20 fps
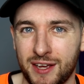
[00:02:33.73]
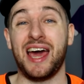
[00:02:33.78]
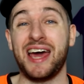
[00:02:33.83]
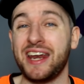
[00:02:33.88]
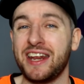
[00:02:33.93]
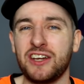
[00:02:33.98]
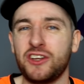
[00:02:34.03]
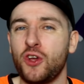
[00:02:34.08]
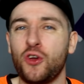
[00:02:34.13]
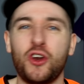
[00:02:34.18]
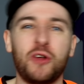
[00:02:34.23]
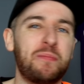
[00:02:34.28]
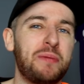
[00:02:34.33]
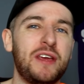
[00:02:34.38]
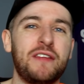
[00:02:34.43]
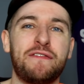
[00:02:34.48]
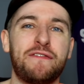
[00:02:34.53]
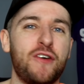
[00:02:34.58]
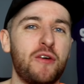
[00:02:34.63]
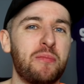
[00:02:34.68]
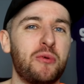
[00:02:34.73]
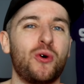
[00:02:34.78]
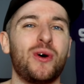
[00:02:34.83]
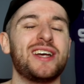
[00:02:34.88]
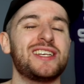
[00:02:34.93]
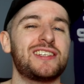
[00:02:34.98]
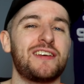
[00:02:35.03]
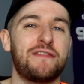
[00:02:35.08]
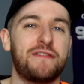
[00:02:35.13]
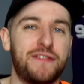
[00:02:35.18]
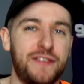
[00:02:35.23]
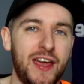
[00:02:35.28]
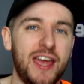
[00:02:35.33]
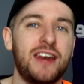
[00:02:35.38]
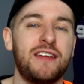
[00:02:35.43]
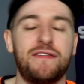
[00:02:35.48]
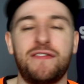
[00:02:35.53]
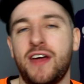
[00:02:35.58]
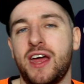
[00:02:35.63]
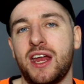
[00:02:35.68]
And in European football, it's a
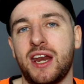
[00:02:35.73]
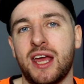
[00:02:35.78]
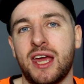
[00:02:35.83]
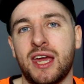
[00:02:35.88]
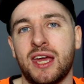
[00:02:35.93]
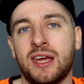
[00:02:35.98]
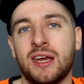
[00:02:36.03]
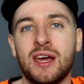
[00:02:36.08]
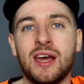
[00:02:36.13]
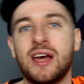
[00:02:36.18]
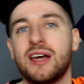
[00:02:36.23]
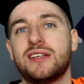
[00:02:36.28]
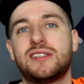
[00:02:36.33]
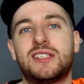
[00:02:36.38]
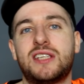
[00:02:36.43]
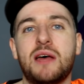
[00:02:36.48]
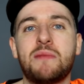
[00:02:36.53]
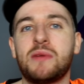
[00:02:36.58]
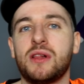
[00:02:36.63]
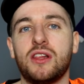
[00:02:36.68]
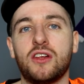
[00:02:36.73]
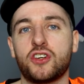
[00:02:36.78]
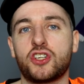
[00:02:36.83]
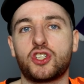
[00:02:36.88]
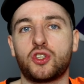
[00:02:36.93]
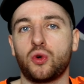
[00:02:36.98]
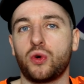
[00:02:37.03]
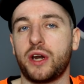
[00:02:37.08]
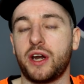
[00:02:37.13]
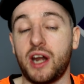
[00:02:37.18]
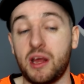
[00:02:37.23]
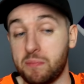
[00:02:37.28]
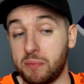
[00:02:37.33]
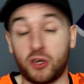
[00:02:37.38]
very, very similar story, right?